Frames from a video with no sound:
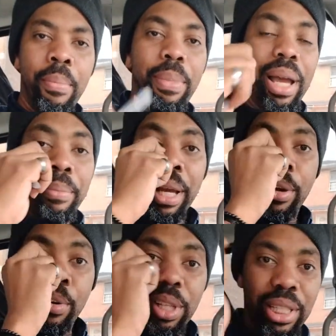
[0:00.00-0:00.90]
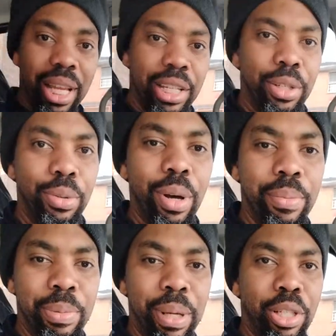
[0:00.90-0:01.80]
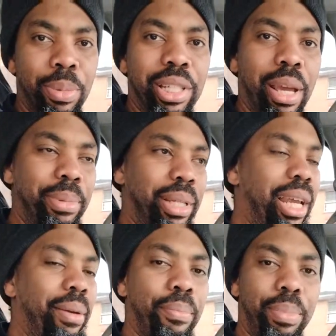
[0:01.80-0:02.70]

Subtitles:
My goal is not to spend too much time today,